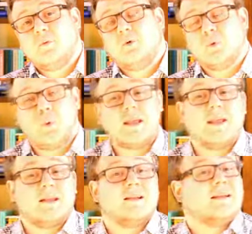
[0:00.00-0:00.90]
were
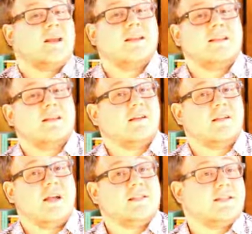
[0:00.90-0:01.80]
weakened
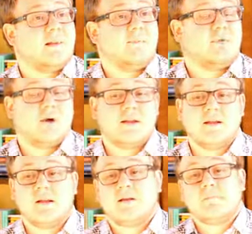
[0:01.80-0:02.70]
until at some point
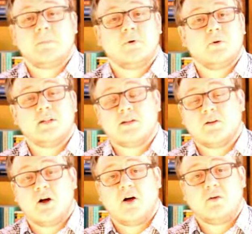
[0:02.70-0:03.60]
there was a
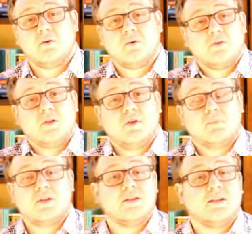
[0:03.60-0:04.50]
call, an
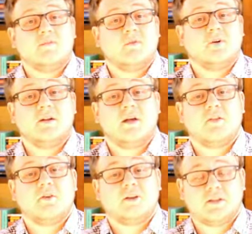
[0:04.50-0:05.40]
ability for
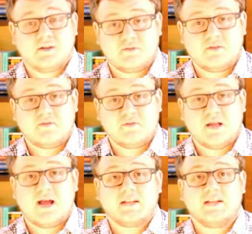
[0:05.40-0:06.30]
another conservative
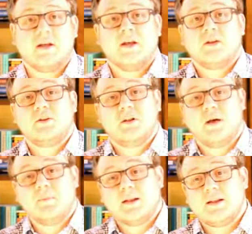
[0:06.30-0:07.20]
class to
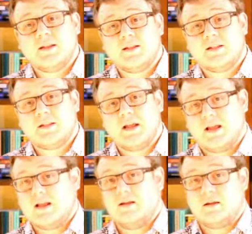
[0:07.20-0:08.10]
come in and to say,
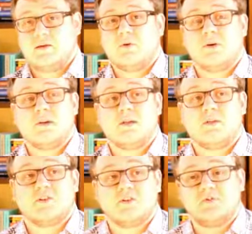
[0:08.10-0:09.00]
hey, or
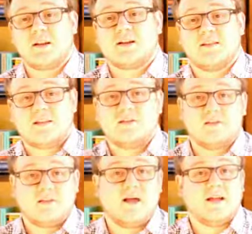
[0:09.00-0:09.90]
another strict
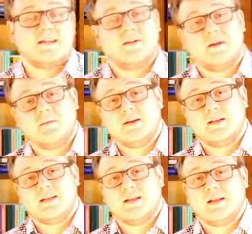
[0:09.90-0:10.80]
legal class to come in
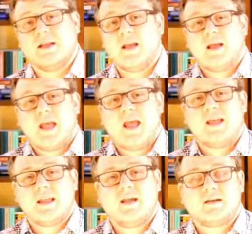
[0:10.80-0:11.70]
and say,
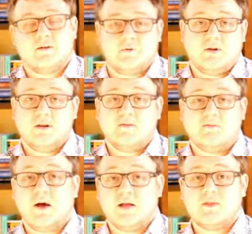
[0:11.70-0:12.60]
hey, yeah, you know, we need to
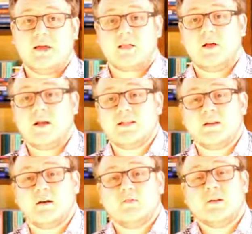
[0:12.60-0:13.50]
follow that law
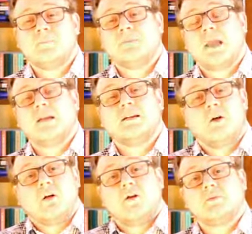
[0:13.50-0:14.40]
stuff. And it
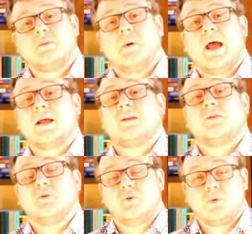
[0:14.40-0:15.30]
all goes back
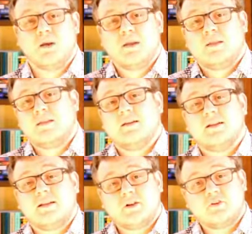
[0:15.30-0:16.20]
to the
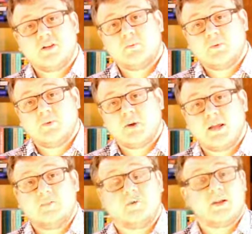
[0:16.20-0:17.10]
distinctions
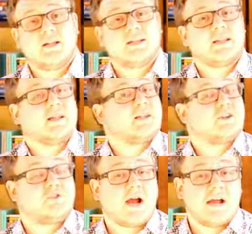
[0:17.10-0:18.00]
between priests and
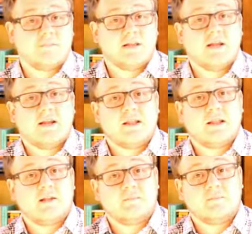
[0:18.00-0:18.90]
scribes
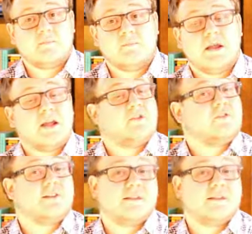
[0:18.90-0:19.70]
that entered